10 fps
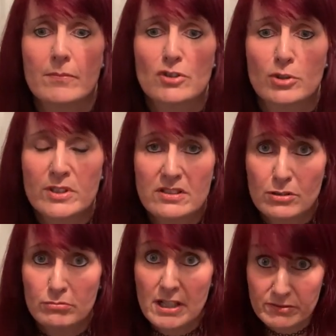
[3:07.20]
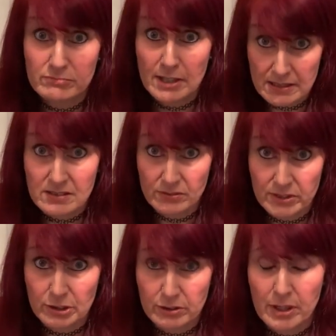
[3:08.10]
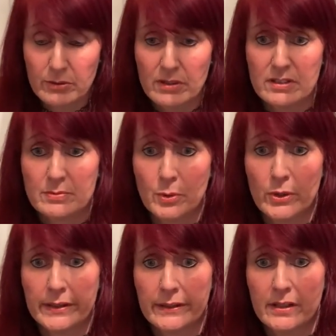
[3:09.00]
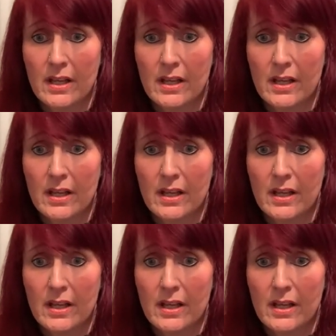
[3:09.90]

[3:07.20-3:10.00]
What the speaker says: She was still relatively unknown at this point.